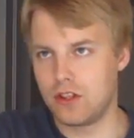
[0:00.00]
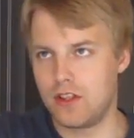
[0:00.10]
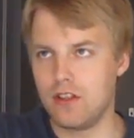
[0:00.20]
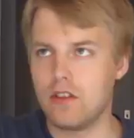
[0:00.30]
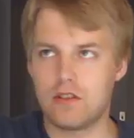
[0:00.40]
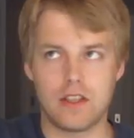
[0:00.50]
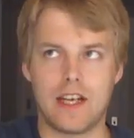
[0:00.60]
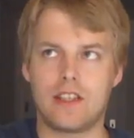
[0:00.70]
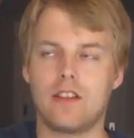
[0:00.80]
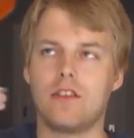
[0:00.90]
to it. Looks
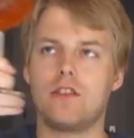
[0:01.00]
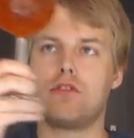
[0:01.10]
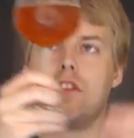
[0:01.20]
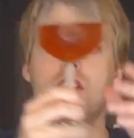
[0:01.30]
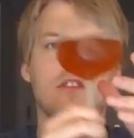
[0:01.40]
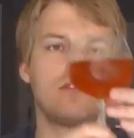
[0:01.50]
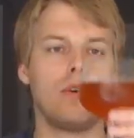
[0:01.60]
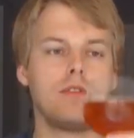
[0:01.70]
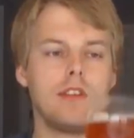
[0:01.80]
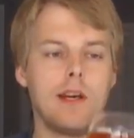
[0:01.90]
like, your traditional
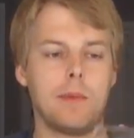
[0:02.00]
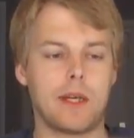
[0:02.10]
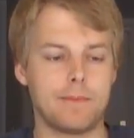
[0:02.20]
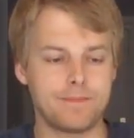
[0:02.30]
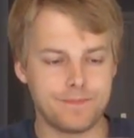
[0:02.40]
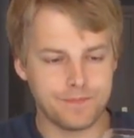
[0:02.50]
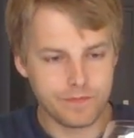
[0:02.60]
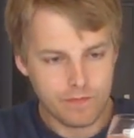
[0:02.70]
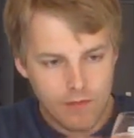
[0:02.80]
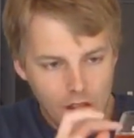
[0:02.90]
Gueuze Lambic.
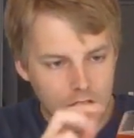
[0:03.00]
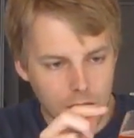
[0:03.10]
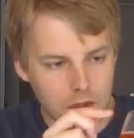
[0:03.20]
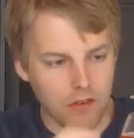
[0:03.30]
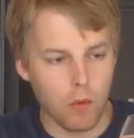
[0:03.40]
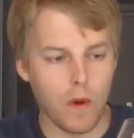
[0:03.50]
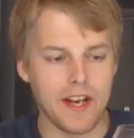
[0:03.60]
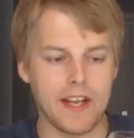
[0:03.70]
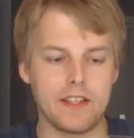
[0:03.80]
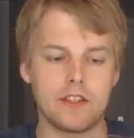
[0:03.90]
A little bit of a
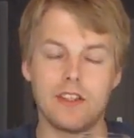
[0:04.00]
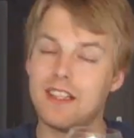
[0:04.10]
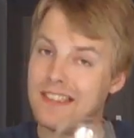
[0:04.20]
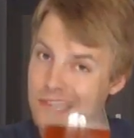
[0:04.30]
white head to it.